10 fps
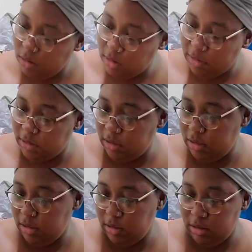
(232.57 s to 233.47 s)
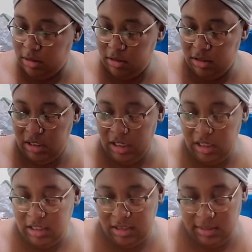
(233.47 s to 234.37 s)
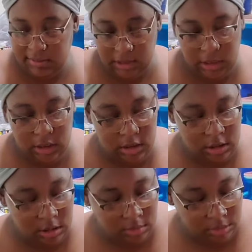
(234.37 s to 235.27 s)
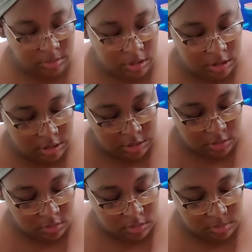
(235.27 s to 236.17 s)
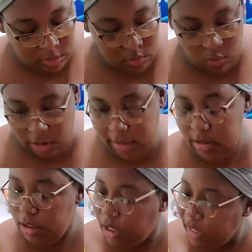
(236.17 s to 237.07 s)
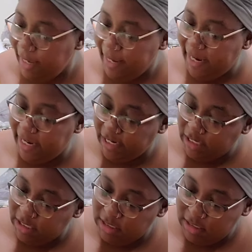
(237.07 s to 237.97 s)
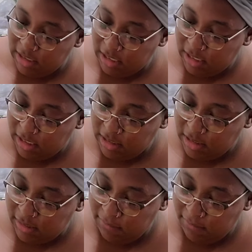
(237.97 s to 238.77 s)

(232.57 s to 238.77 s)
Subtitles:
because this is spinach, so we're going to only put one, and it says